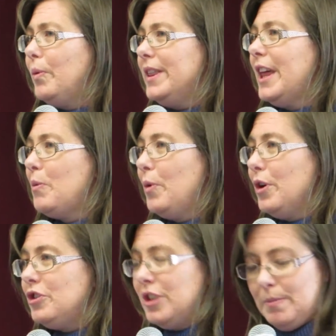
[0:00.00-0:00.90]
when they
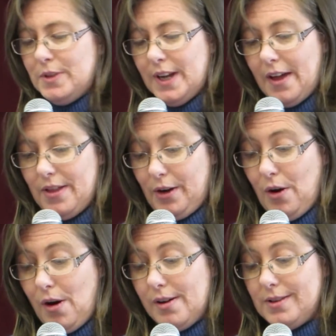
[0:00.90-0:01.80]
worshipped other
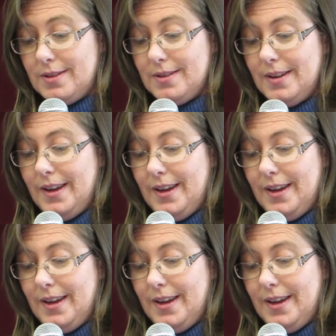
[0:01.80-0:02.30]
gods.